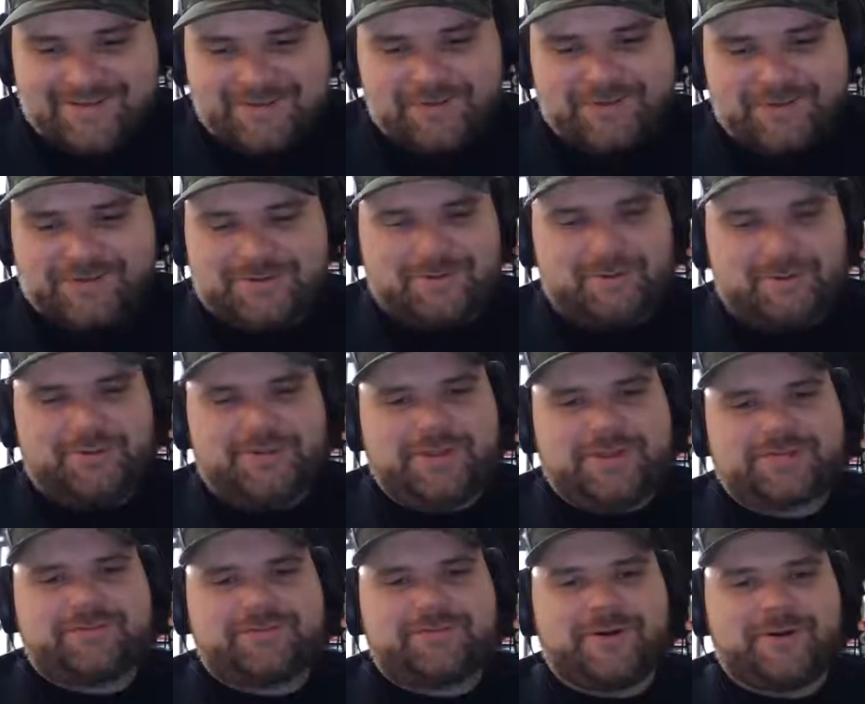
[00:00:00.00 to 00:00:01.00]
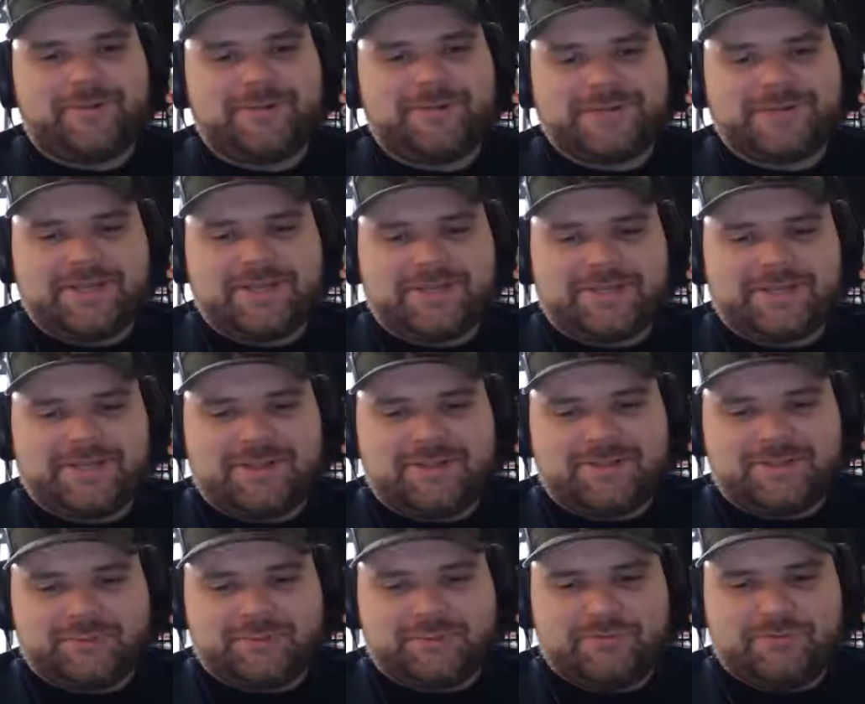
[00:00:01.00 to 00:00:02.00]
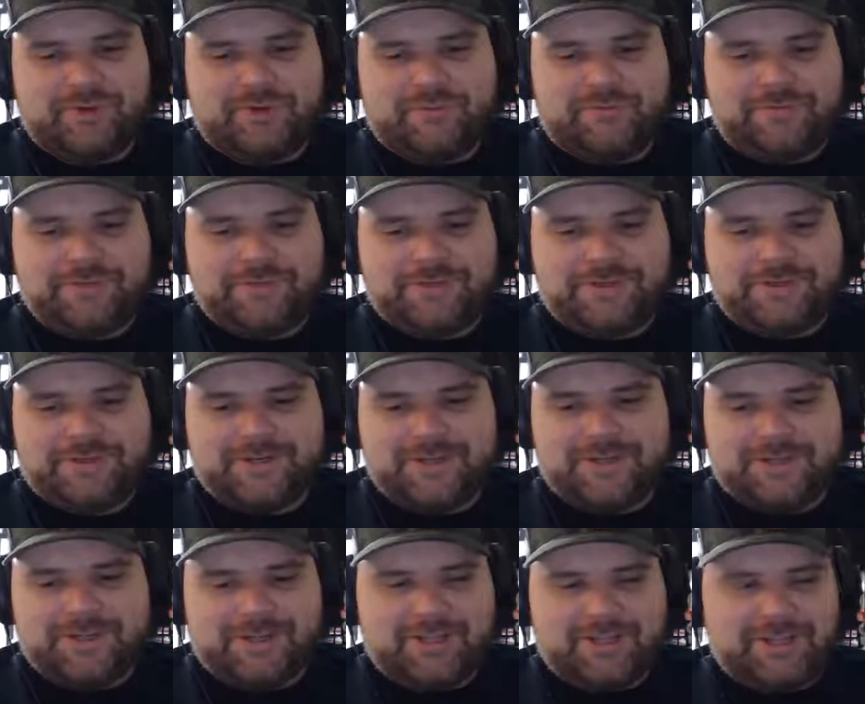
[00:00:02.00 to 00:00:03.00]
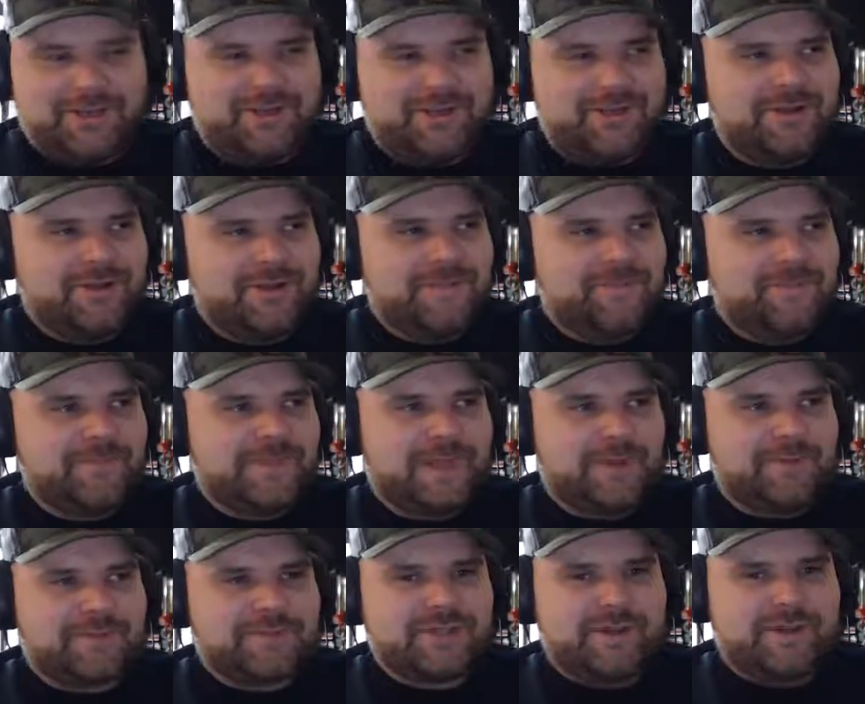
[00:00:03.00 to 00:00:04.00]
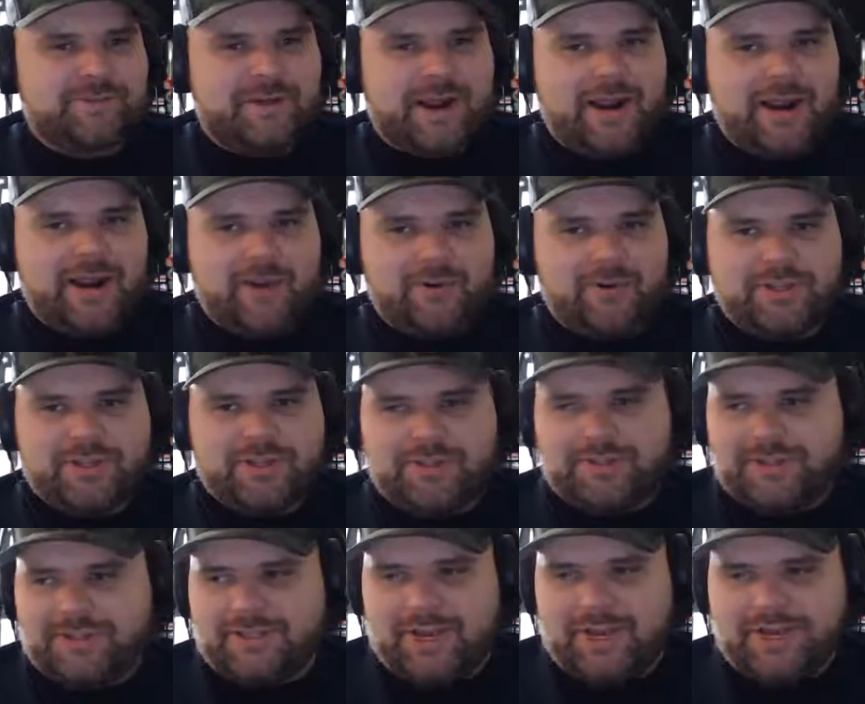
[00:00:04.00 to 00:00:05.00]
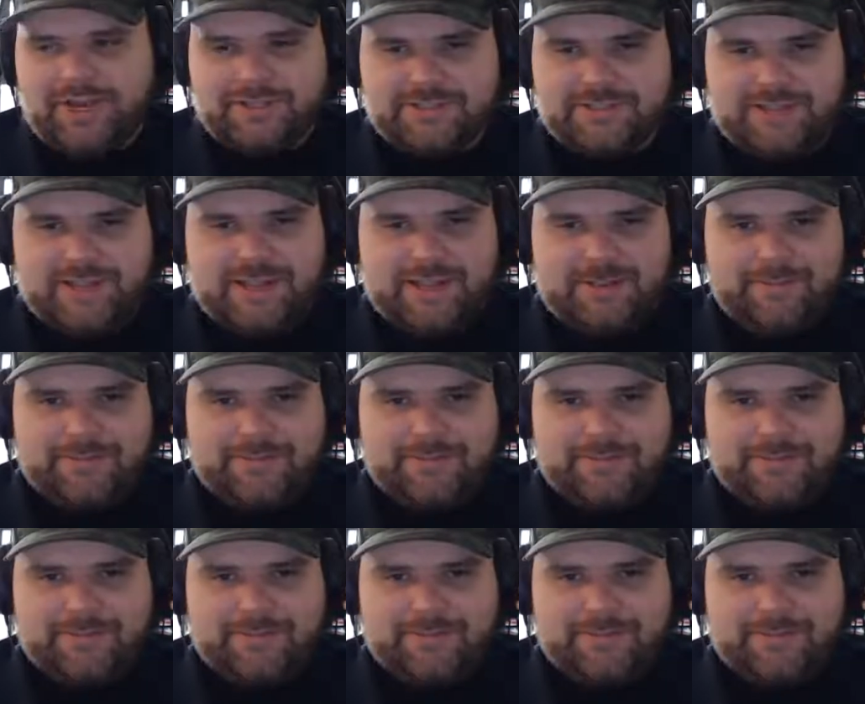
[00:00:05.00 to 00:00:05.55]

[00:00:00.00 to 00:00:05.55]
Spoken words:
For those who don't know what that's from, is like there's a movie called First Sunday, and like the guy was talking about how he got his name.